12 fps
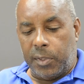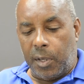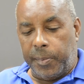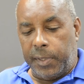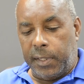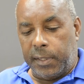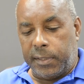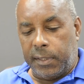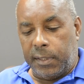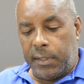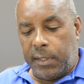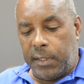
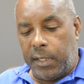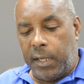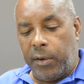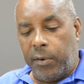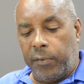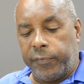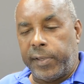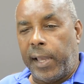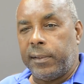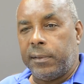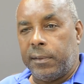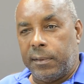dominating in an era of
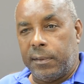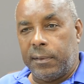talent